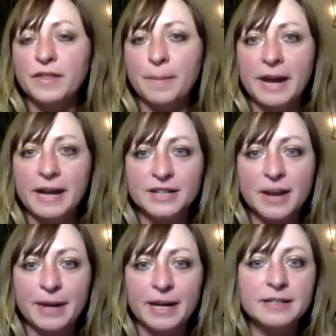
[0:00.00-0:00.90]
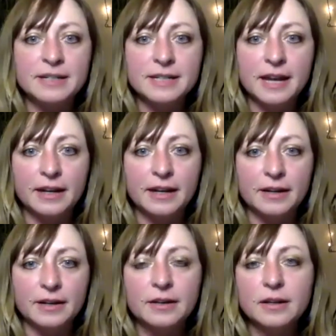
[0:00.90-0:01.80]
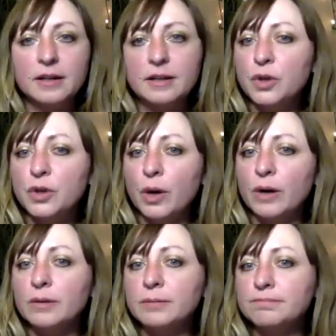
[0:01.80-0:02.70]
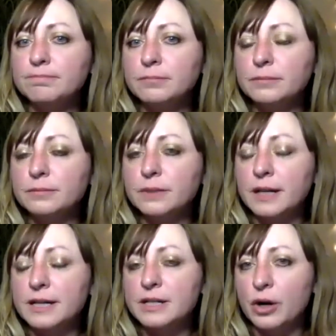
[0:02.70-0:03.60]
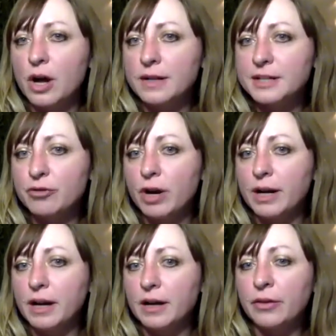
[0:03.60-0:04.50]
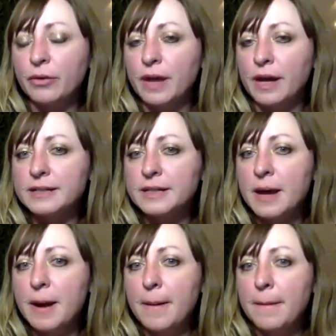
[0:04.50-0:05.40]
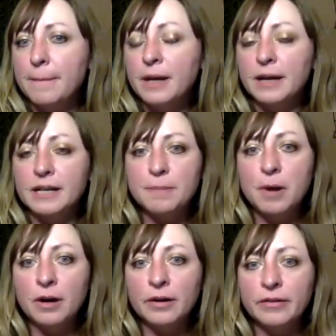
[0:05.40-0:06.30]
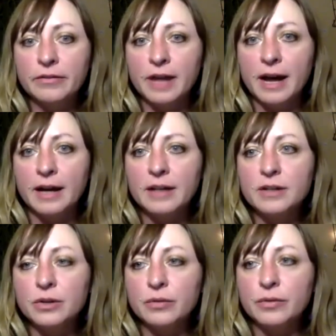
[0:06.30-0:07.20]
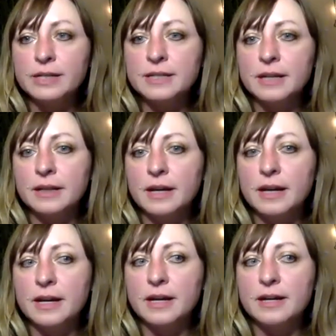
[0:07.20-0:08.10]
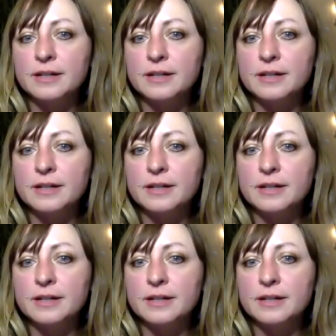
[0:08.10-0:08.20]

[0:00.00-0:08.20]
the pandemic, decided you were going to start concentrating on other things. But as part of that, you recently